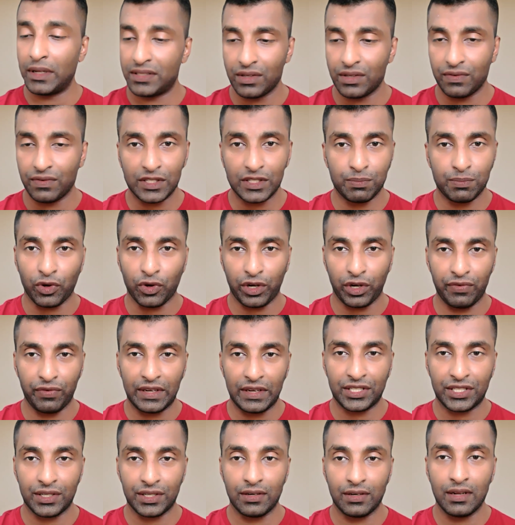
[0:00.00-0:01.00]
service
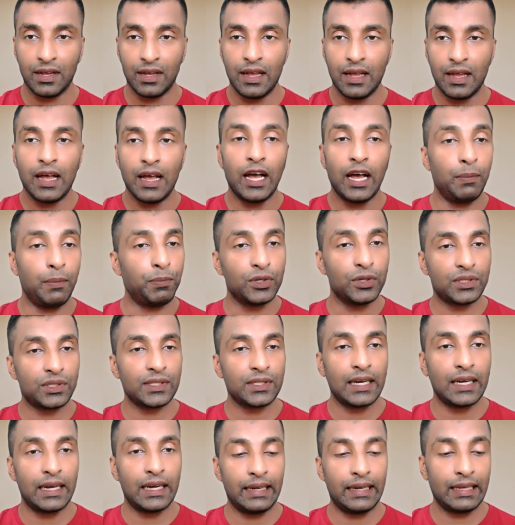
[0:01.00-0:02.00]
motivation and
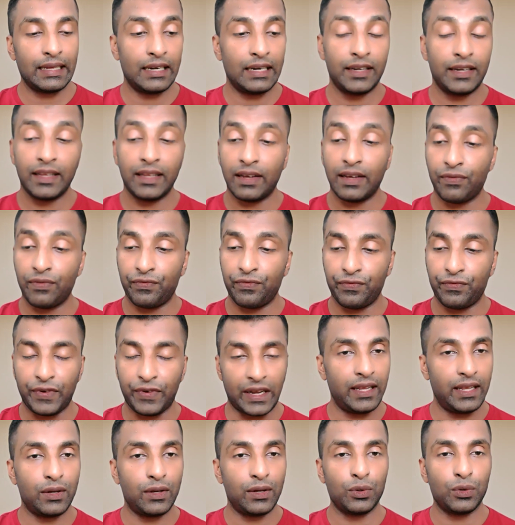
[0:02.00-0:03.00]
personal integrity are
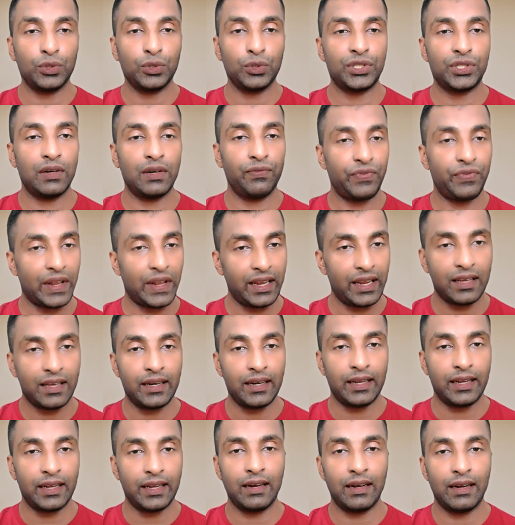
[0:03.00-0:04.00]
very crucial, very
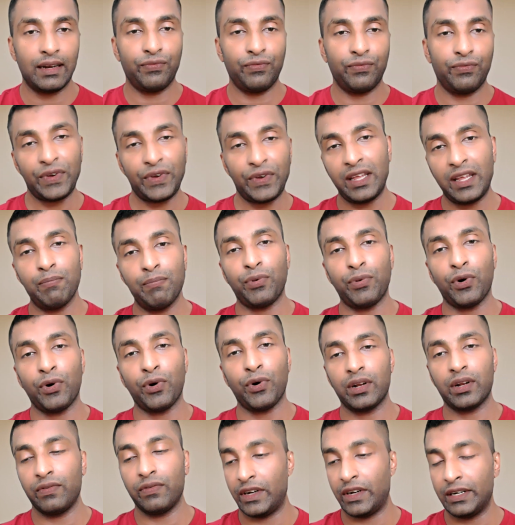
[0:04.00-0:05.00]
critical, very
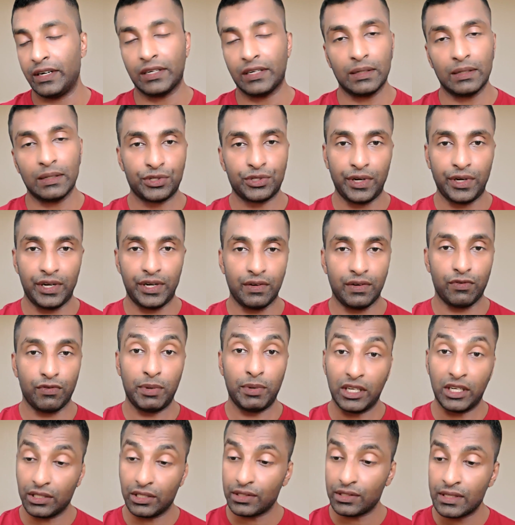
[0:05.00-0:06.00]
important when it comes to interview
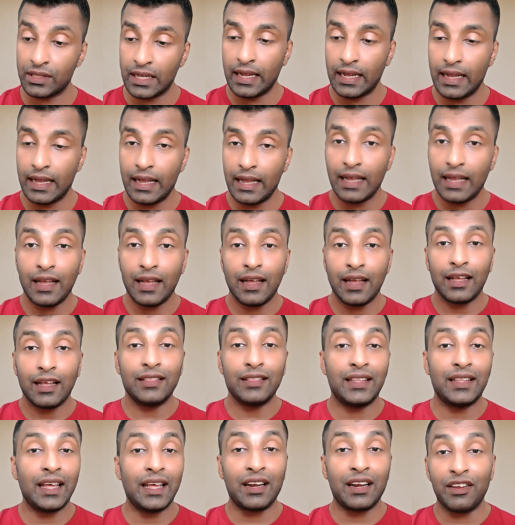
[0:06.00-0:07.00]
because
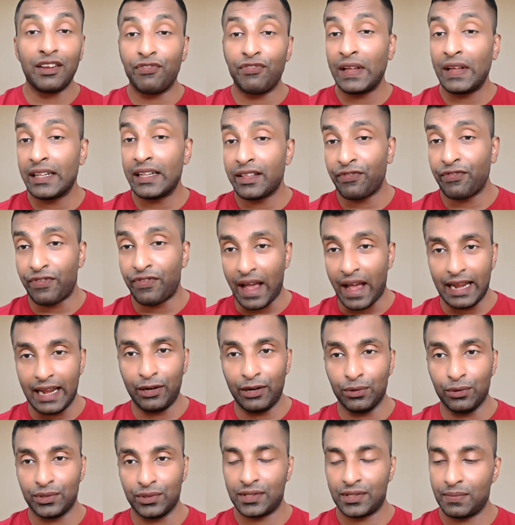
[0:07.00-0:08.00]
they reveal the
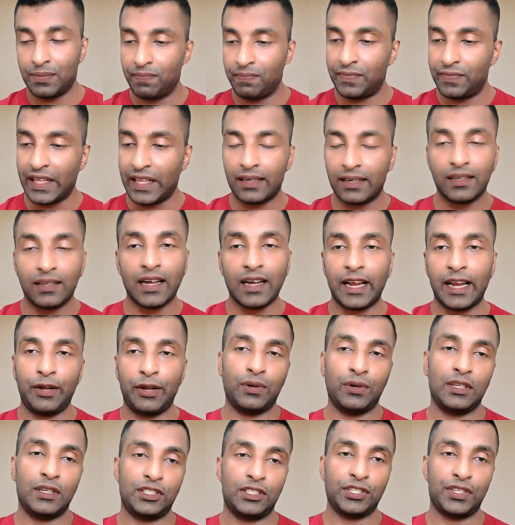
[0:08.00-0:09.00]
values that guide
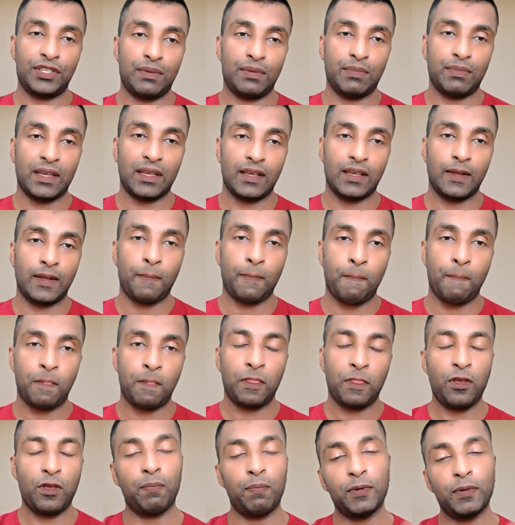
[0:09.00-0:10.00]
your decision making.
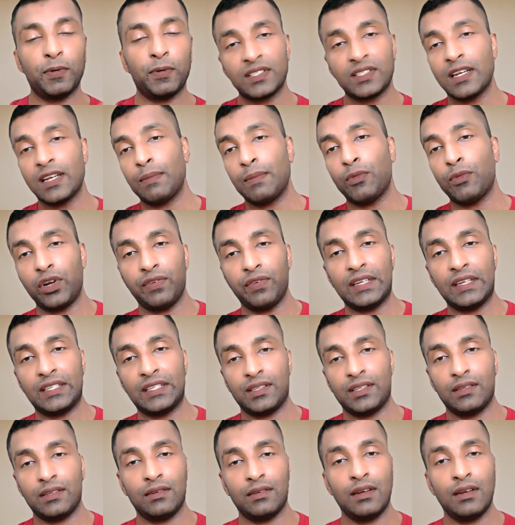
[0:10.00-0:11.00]
Your personal
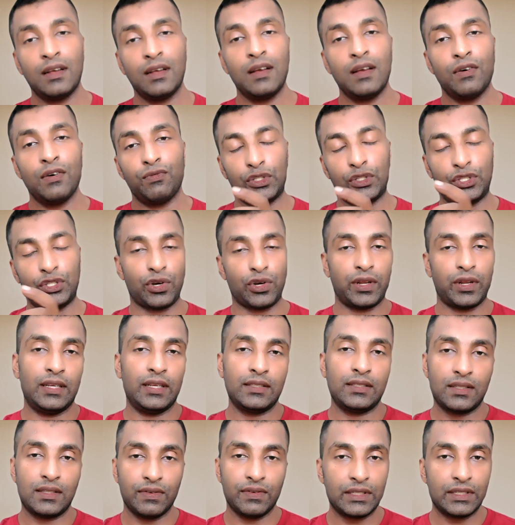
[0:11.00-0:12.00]
motivation for joining
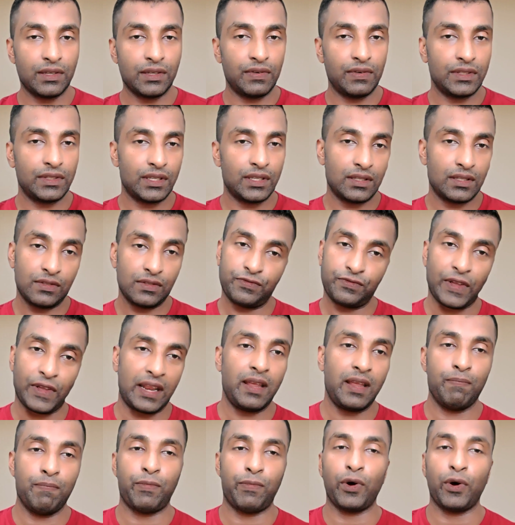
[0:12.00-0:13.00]
civil services is
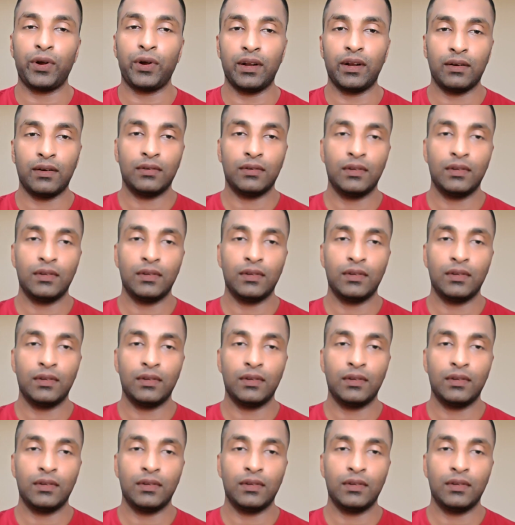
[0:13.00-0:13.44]
very important.